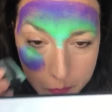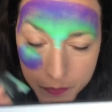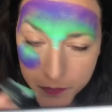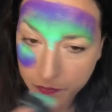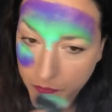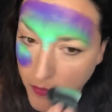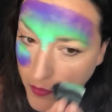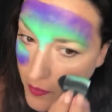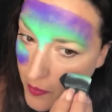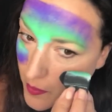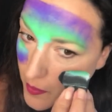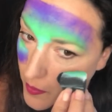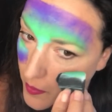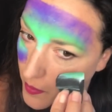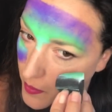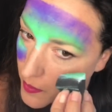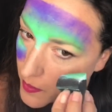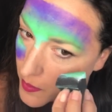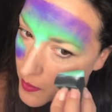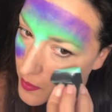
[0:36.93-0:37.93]
just going to
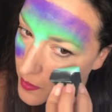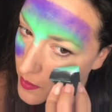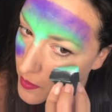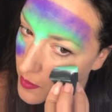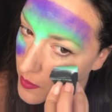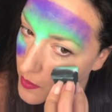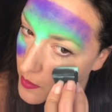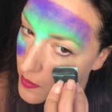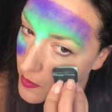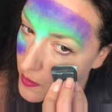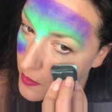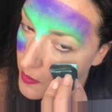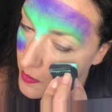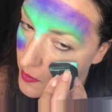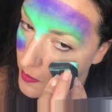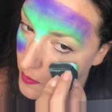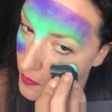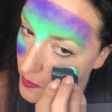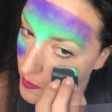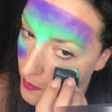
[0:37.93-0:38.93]
connect the
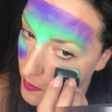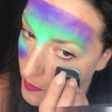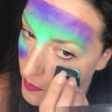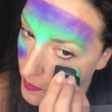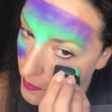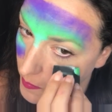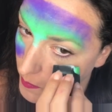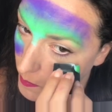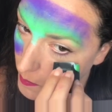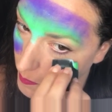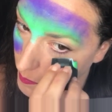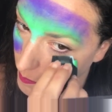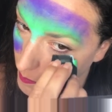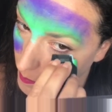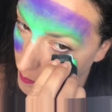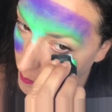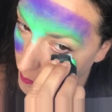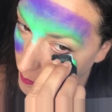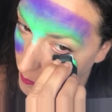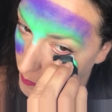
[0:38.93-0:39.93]
purple on the
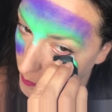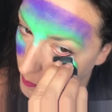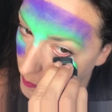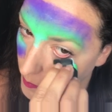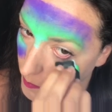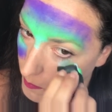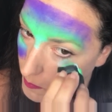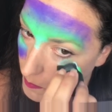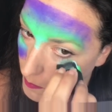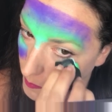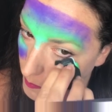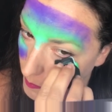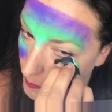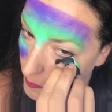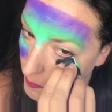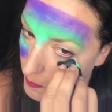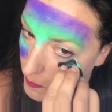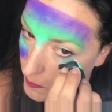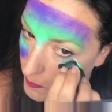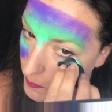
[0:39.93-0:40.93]
outside to create more of a
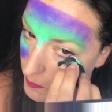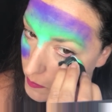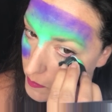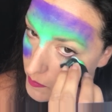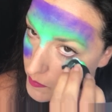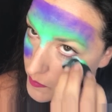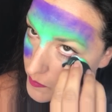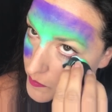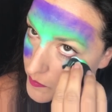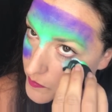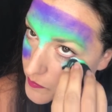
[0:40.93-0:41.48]
mask.